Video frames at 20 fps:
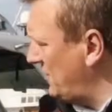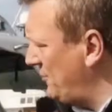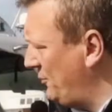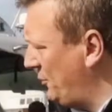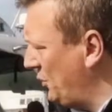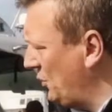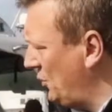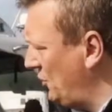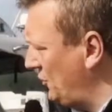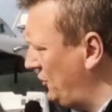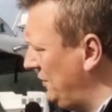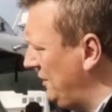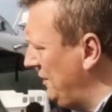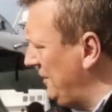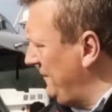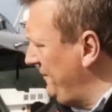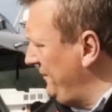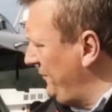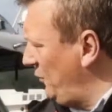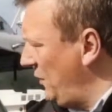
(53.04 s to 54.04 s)
on board
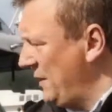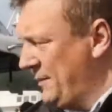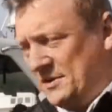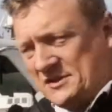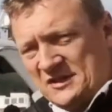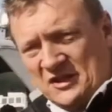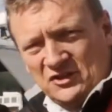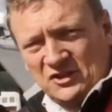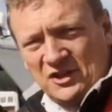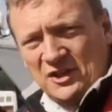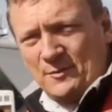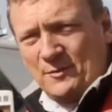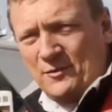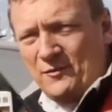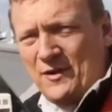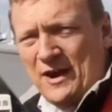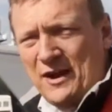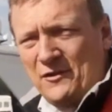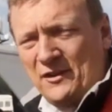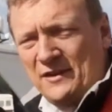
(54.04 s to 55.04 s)
we position them
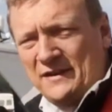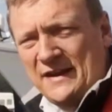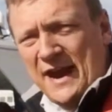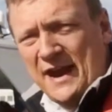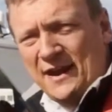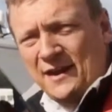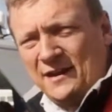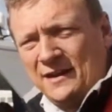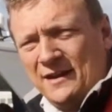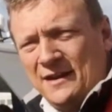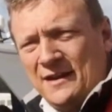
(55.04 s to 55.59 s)
around the deck